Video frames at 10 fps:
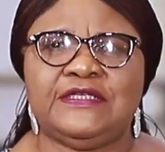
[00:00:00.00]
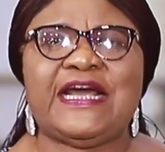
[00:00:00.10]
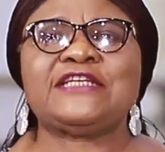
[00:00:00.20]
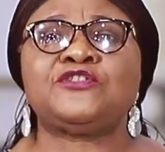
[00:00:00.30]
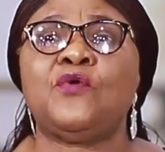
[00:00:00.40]

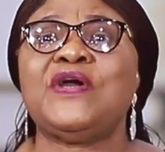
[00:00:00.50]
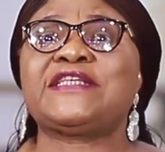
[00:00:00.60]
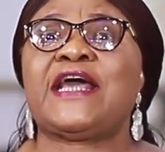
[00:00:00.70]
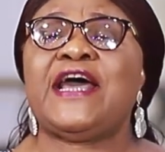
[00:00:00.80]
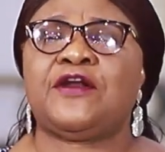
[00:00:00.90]
There is
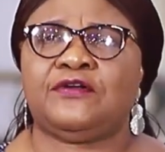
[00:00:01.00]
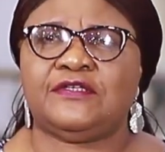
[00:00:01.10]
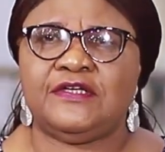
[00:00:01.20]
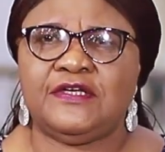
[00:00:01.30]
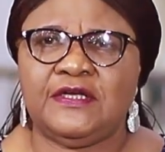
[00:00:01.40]
always a
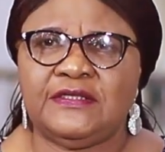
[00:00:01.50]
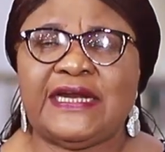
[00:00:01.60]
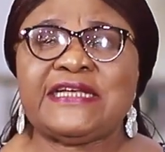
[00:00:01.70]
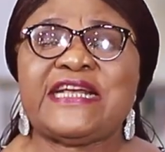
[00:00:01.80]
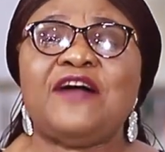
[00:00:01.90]
herald
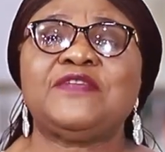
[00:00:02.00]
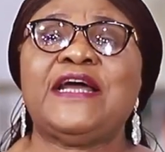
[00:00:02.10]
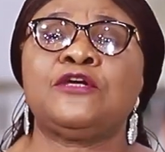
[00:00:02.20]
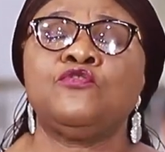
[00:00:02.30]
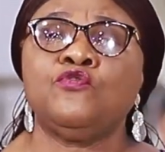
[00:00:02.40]
that is
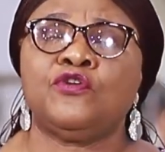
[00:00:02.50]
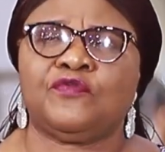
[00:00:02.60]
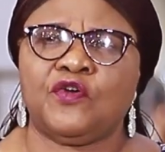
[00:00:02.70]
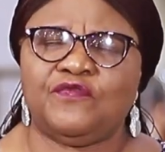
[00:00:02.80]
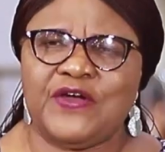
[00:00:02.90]
after the good
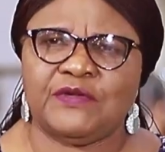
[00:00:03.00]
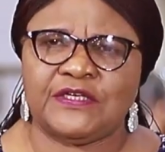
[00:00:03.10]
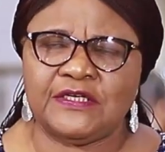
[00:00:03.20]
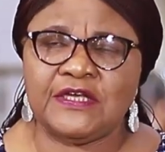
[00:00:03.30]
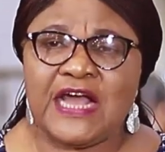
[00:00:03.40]
of your
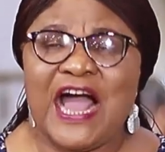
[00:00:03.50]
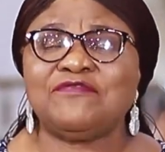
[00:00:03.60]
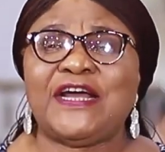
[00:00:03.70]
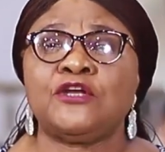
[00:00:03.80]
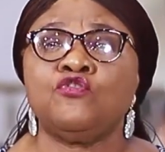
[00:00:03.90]
family,
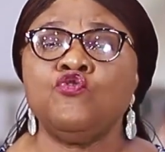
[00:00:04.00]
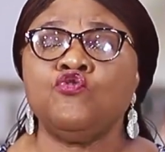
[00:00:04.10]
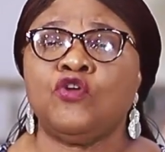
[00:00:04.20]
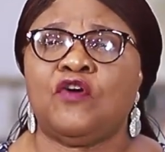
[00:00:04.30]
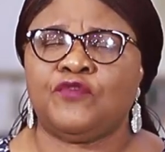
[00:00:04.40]
after the
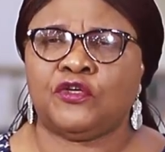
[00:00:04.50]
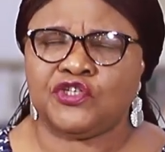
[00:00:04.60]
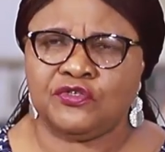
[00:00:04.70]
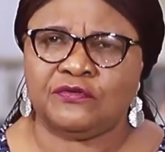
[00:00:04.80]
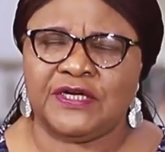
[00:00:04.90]
good of your
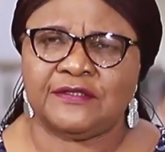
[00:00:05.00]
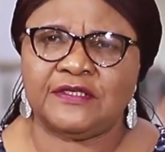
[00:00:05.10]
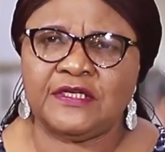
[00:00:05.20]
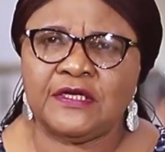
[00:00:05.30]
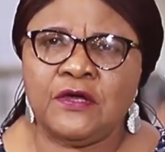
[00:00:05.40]
children.
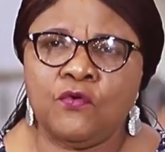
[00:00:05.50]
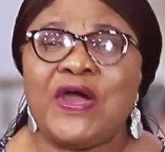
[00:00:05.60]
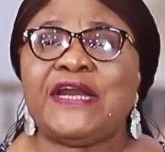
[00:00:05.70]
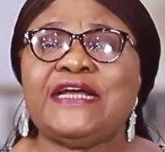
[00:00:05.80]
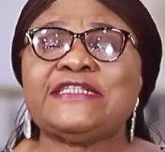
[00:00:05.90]

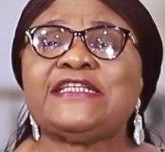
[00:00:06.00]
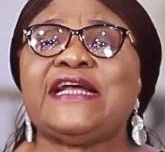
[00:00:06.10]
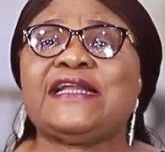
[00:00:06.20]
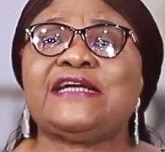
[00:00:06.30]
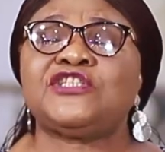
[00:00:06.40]
When they see
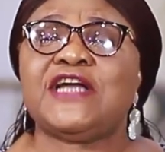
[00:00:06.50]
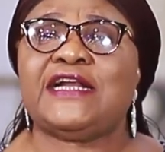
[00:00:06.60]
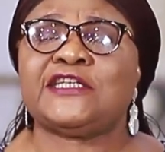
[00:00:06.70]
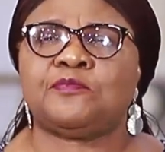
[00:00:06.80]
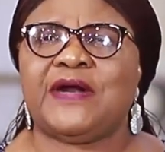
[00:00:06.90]
that that
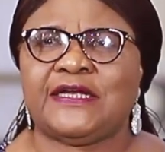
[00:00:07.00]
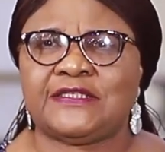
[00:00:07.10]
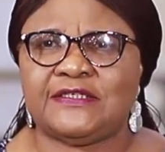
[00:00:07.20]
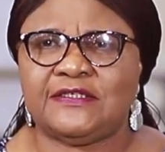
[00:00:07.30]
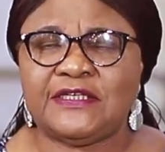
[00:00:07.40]
child is
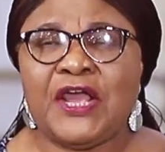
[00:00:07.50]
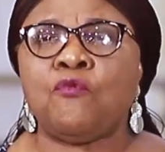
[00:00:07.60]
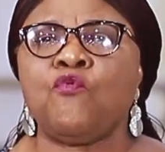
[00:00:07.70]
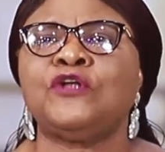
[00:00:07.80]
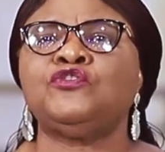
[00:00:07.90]
bright, they
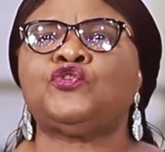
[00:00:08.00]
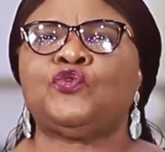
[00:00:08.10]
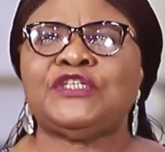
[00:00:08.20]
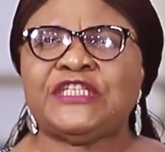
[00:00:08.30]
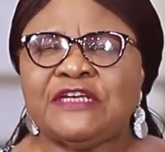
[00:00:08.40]
want
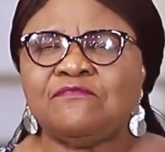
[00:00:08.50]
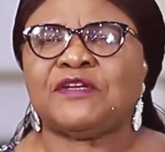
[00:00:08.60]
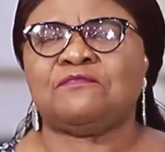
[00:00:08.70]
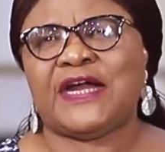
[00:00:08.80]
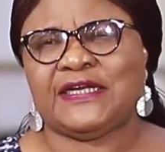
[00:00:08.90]
to dim
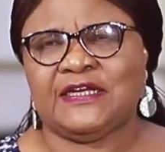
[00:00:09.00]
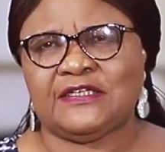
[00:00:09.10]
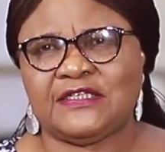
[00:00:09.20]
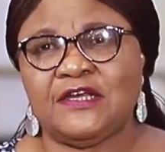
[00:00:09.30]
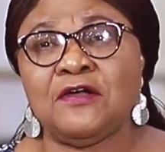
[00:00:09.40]
the
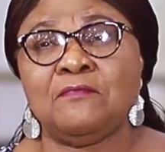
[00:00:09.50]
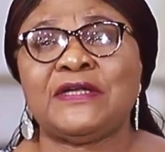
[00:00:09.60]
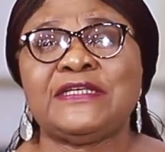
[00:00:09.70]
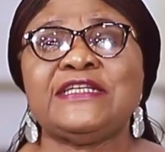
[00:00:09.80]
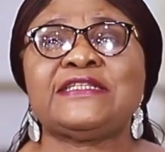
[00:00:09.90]
brightness.
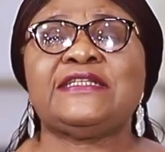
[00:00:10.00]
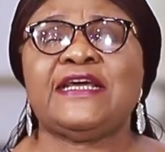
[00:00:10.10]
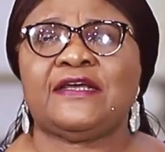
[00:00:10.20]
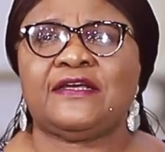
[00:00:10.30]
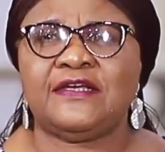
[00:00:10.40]
But this
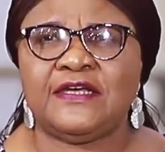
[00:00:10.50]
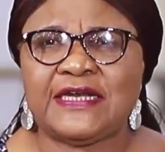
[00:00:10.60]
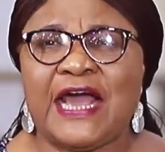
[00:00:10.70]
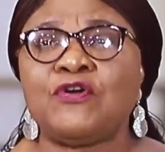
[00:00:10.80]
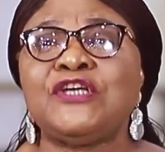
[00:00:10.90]
day,
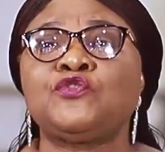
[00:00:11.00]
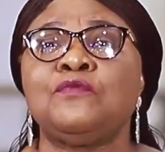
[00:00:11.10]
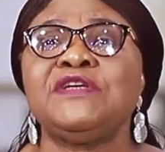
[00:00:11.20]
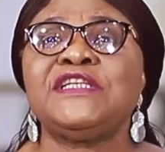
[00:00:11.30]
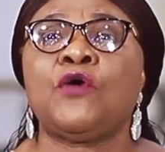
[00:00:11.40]
they are going to
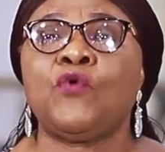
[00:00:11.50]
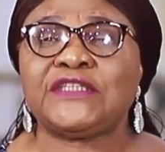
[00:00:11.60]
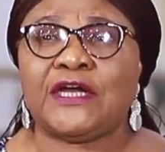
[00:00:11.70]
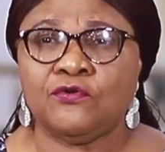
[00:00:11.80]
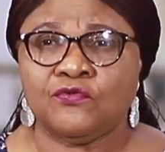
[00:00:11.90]
meet their
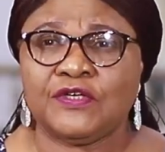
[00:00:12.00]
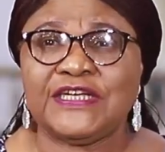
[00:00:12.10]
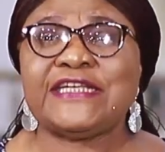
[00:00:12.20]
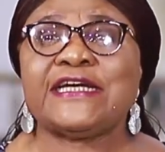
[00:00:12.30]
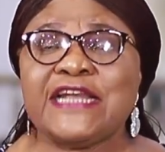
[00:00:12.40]
Waterloo
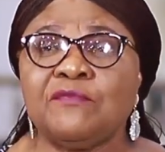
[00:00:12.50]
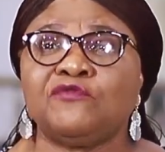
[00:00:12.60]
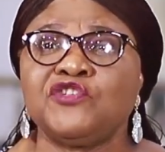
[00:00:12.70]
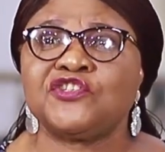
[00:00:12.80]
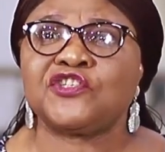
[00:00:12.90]
in the name
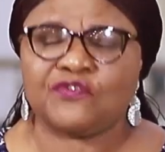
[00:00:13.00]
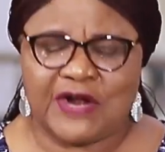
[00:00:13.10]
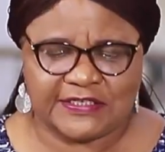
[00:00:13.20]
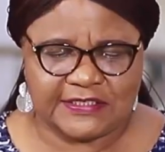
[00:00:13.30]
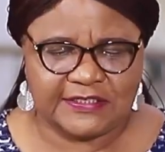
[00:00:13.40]
of Jesus
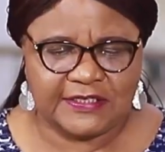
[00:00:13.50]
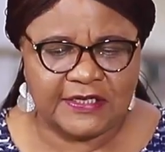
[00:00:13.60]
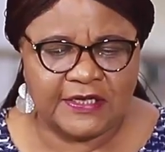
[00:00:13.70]
Christ.